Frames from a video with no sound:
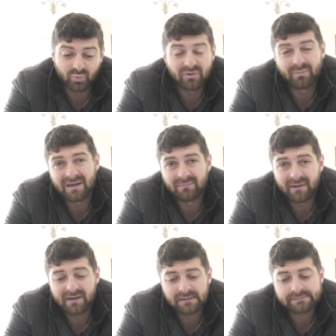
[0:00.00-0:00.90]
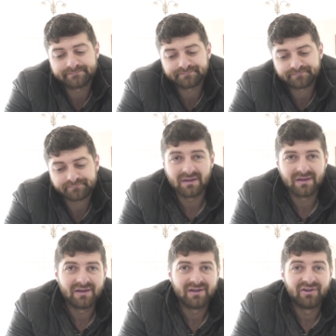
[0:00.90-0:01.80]
have been better.
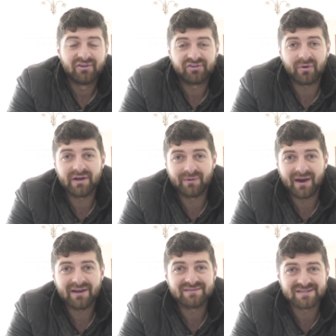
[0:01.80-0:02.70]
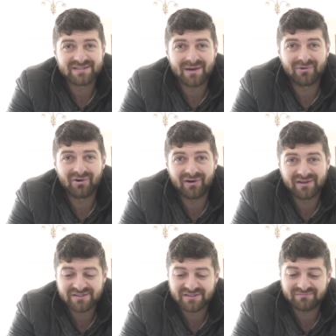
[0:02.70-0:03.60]
So anyway, to
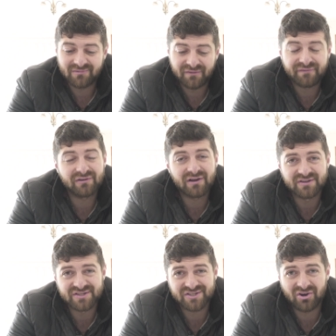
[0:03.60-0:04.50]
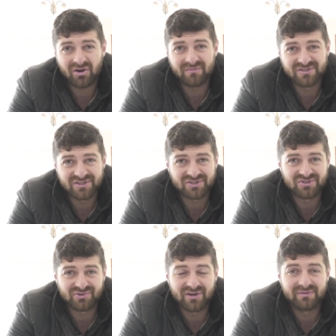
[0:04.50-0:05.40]
summarise, I feel like this scope is
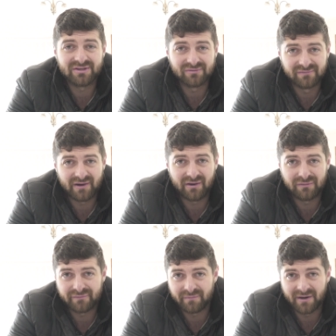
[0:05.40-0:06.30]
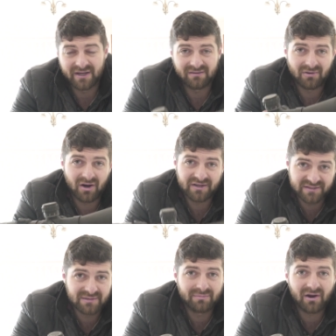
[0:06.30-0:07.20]
extremely good value for money. I
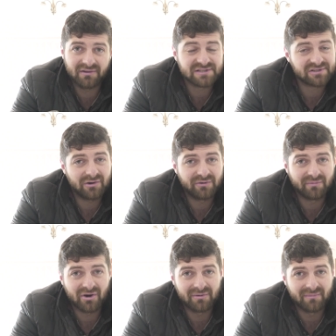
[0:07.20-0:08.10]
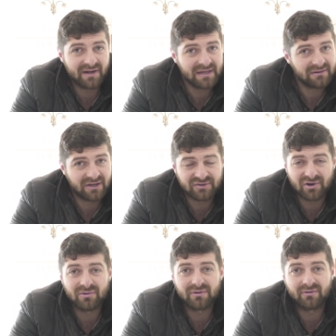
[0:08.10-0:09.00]
did buy this scope with my own money. I
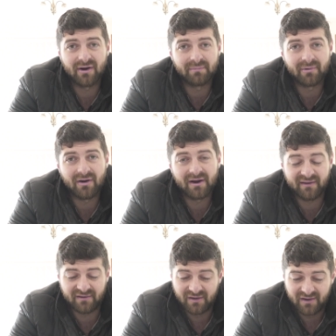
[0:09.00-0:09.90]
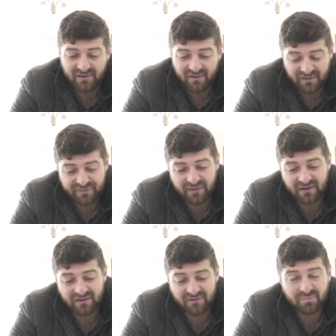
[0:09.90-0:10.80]
don't regret buying it. I
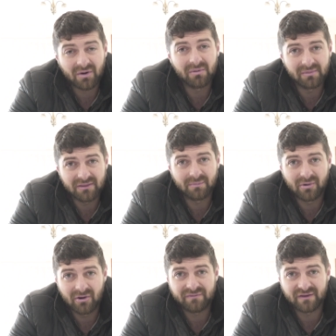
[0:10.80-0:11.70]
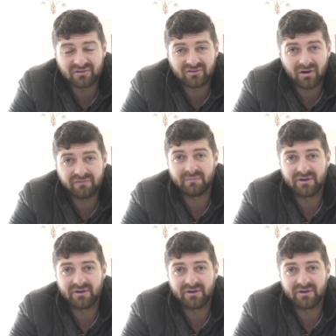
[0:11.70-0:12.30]
think it's probably the perfect scope for my